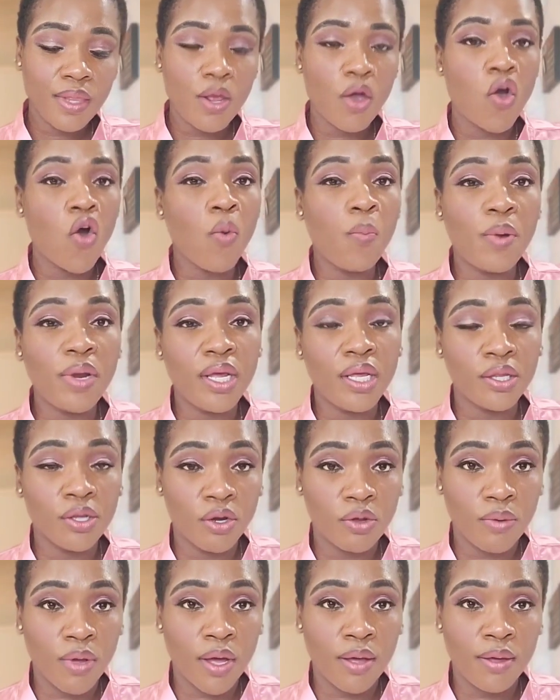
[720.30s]
opening
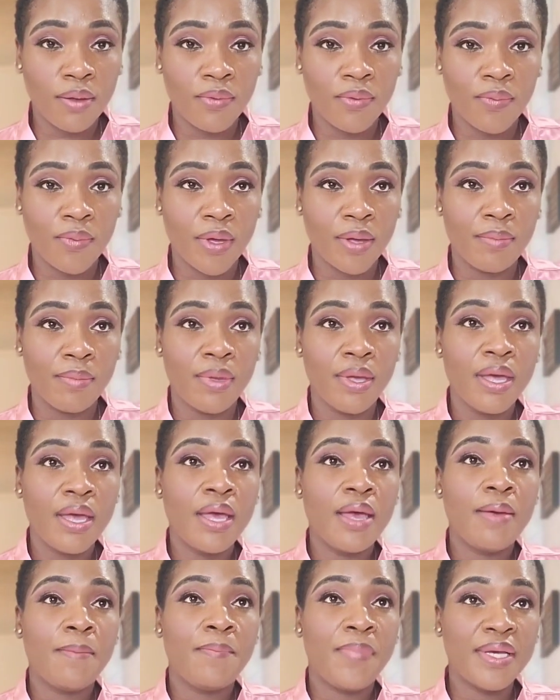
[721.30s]
little uh, um,
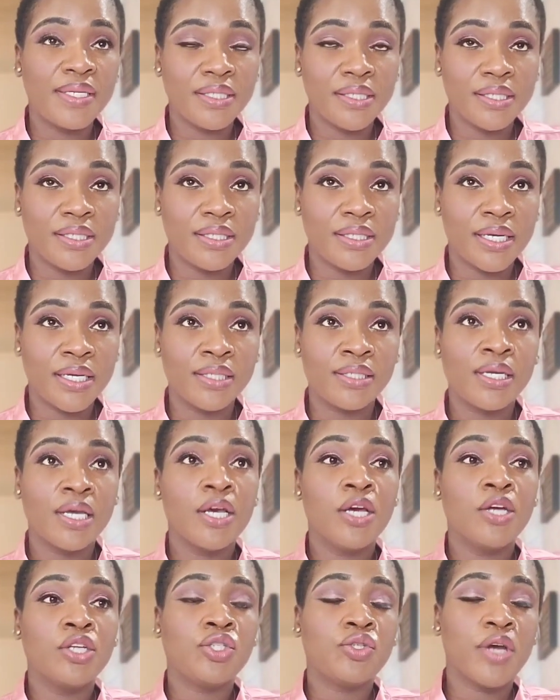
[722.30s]
businesses,
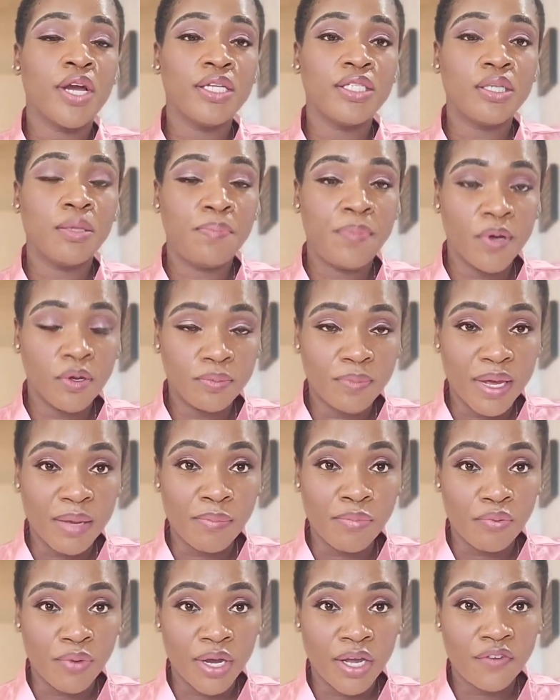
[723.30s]
trying to build my
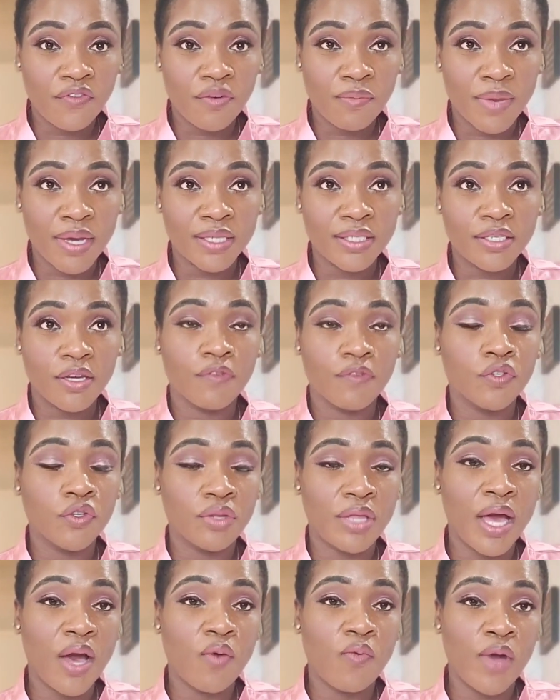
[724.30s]
brand for myself. So
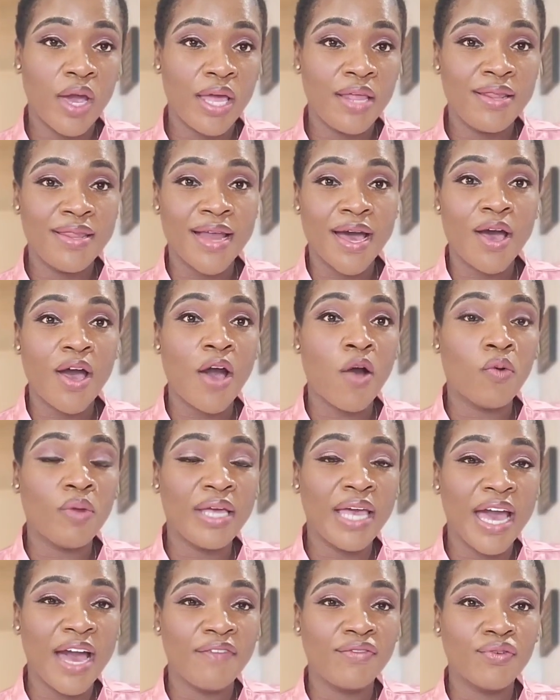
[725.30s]
that way, not
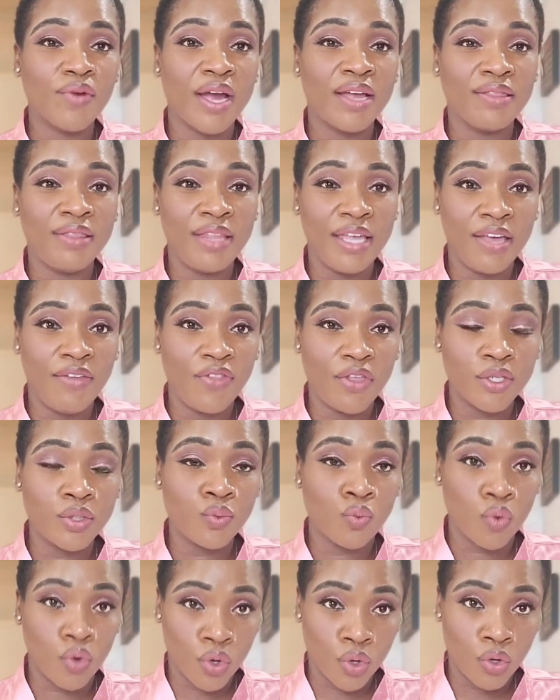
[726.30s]
only after I leave this
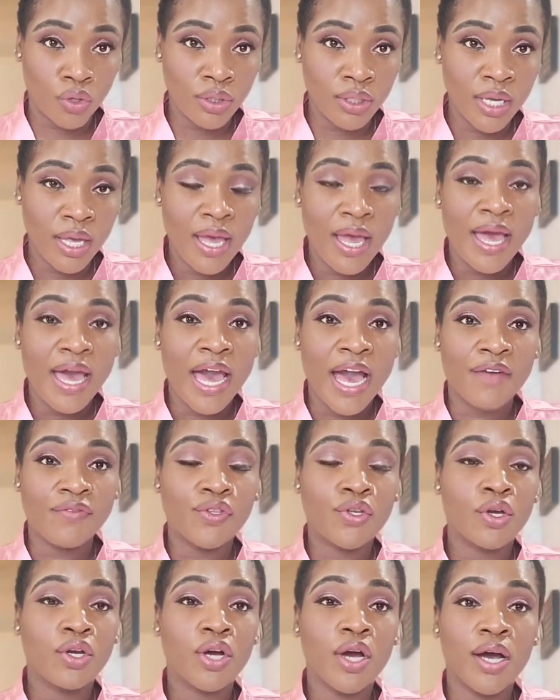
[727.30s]
world,
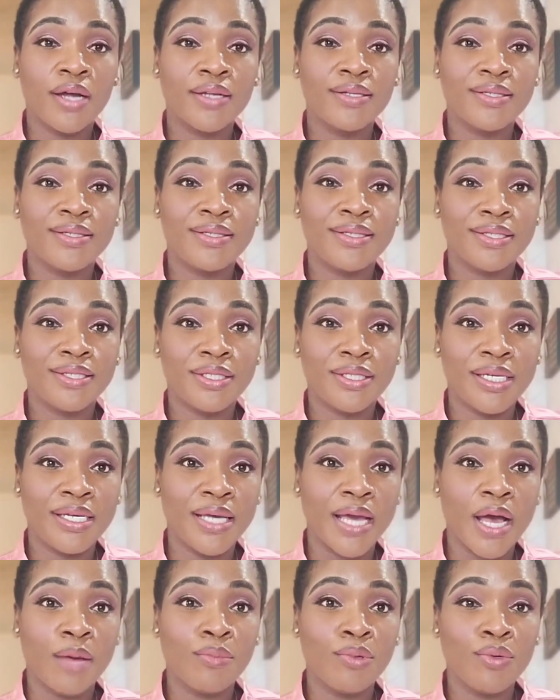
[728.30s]
after Constance
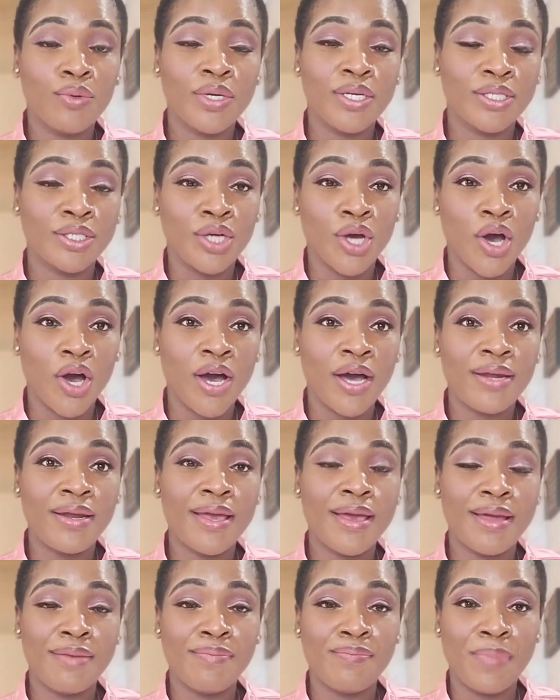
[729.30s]
Yamu is gone
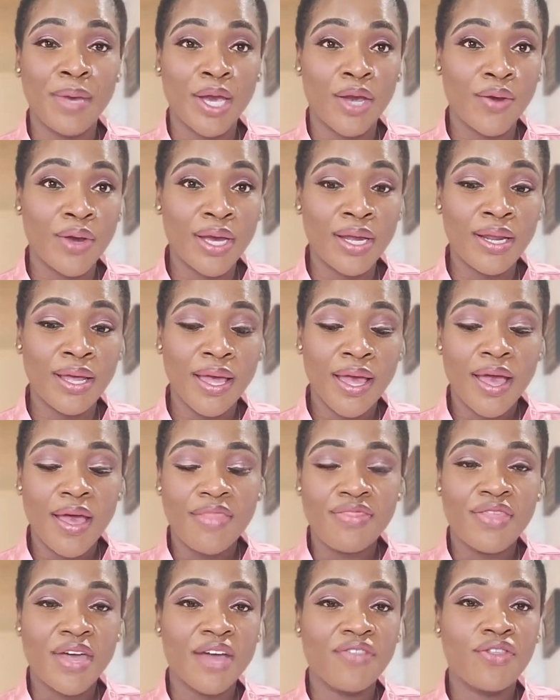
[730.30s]
and buried,
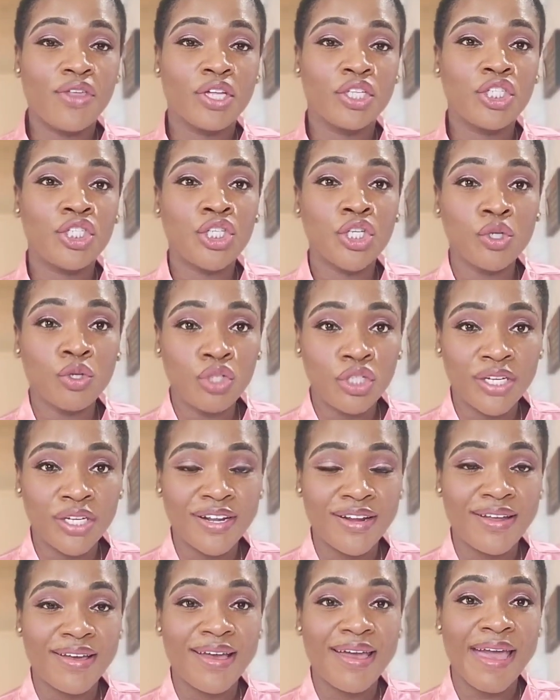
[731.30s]
that the children
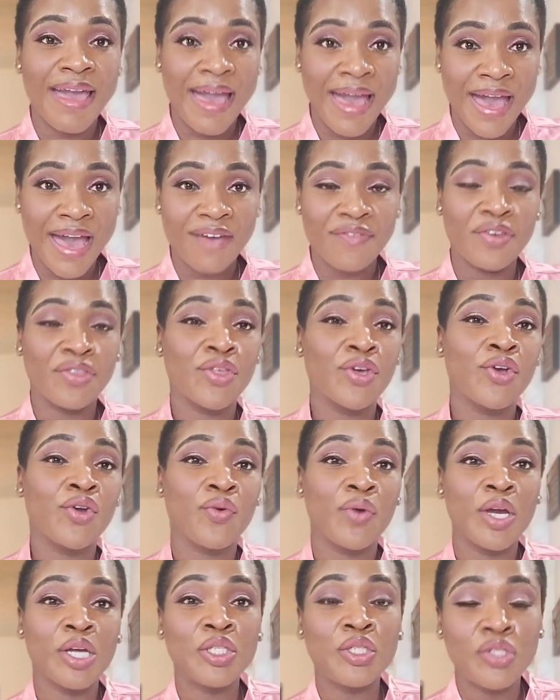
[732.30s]
that I have and the
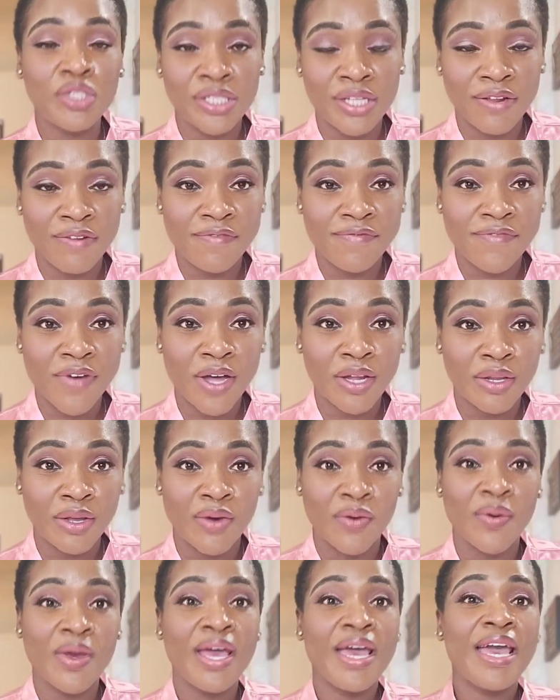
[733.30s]
grandchildren that
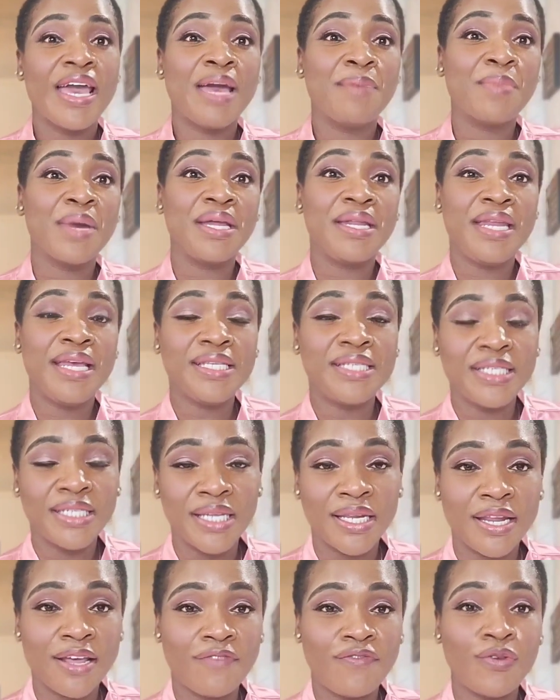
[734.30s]
follow and my nieces
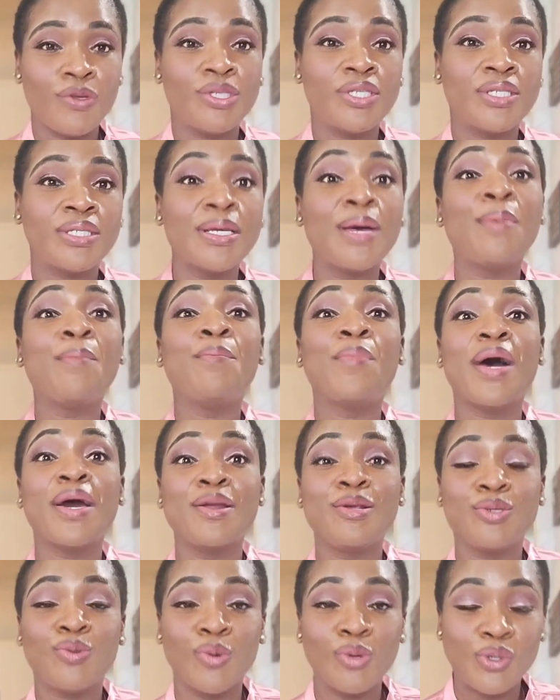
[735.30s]
and nephews,
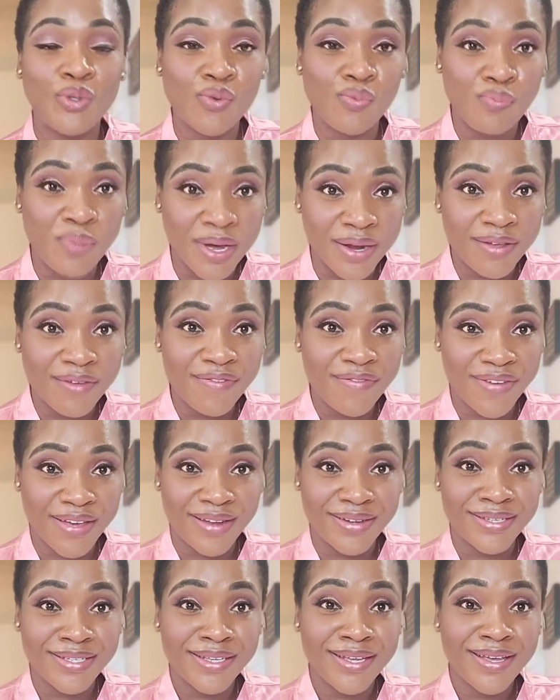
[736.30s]
somebody's going to
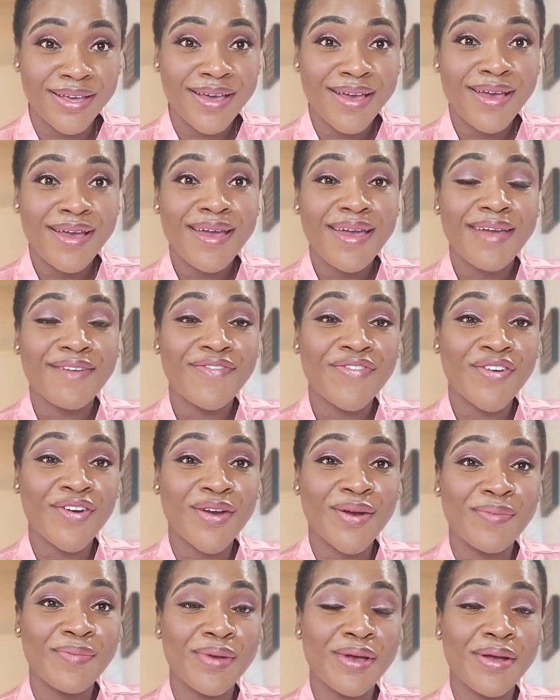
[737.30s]
benefit
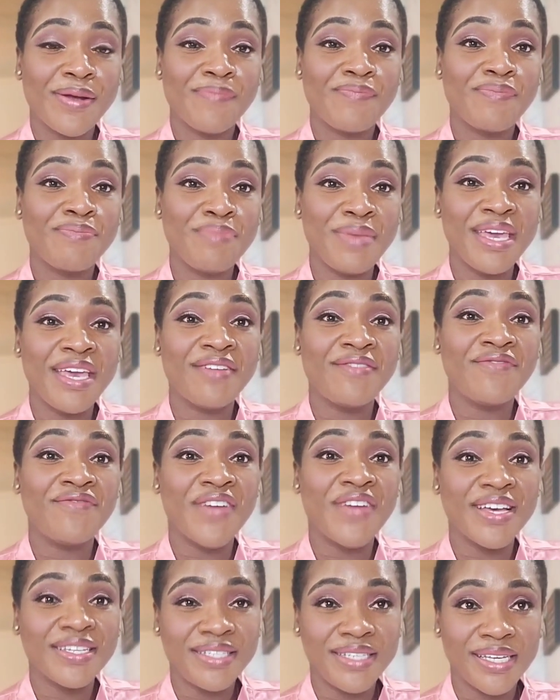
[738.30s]
from me
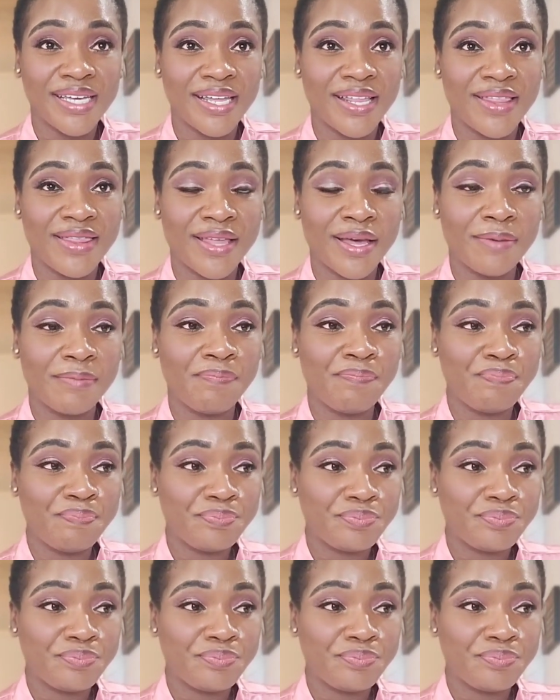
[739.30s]
investing in them.